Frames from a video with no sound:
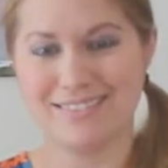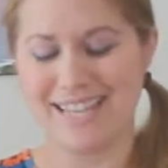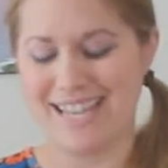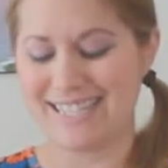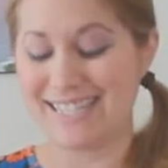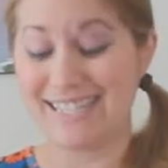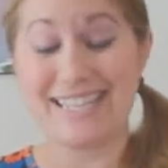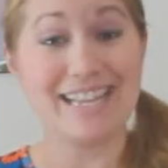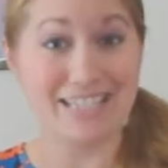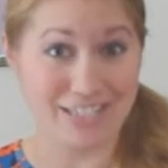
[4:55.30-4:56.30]
It's a
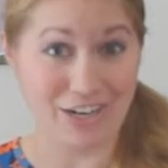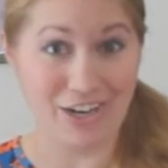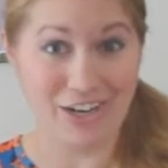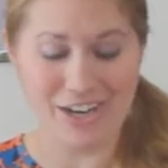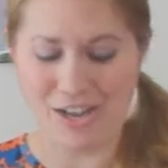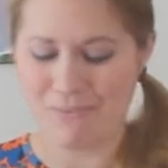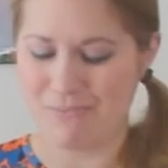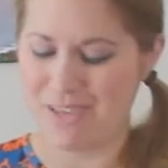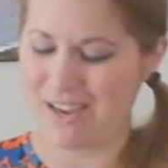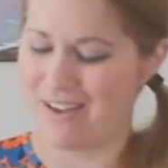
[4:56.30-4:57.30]
cylinder
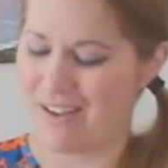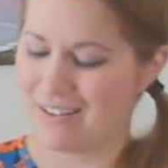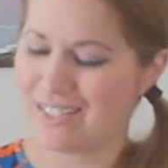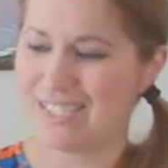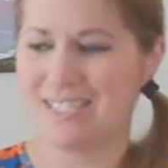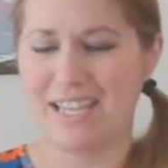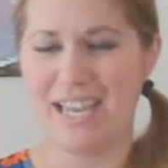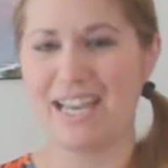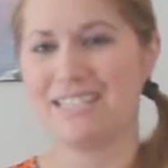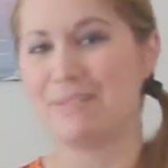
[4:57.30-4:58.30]
because
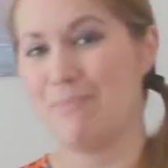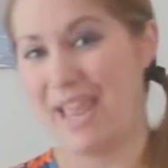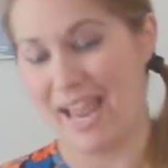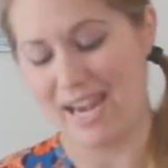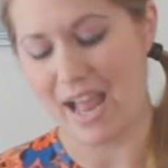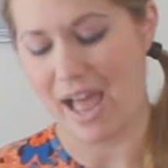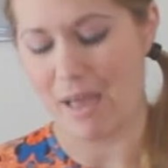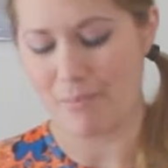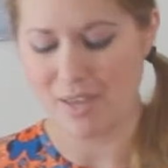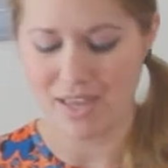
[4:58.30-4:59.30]
it's made
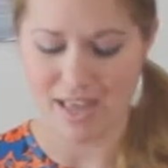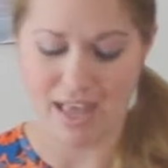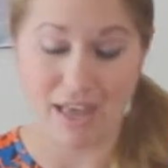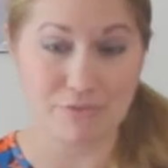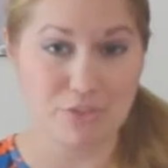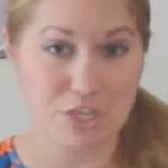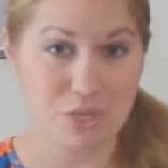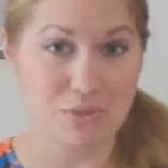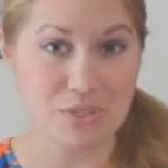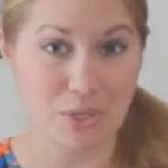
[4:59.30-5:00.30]
up I have
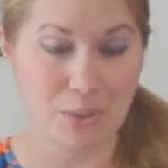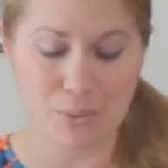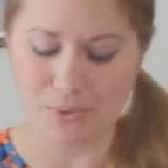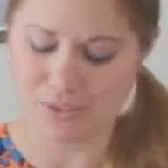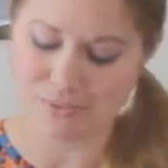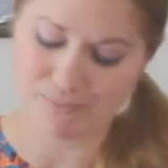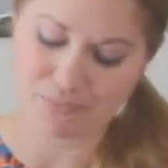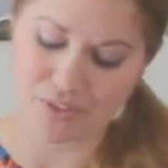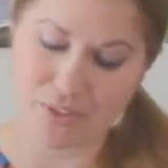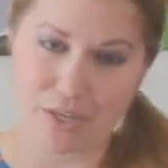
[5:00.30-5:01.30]
2 circles
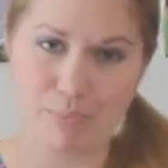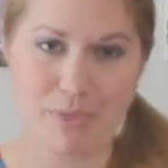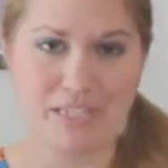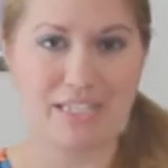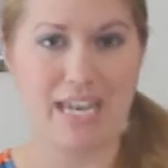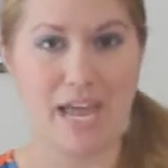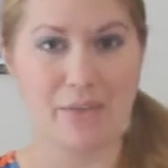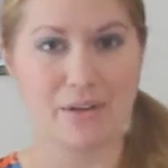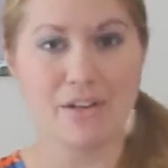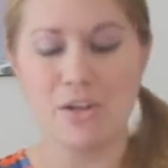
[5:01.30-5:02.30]
that are put
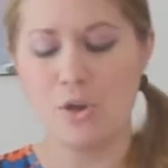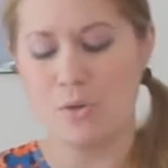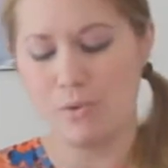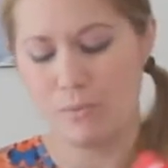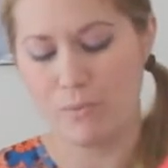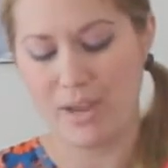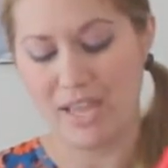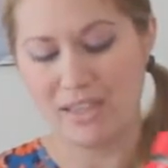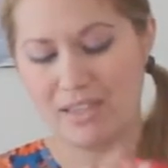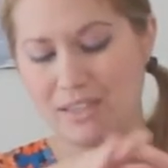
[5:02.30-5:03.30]
together
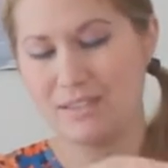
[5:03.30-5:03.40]
with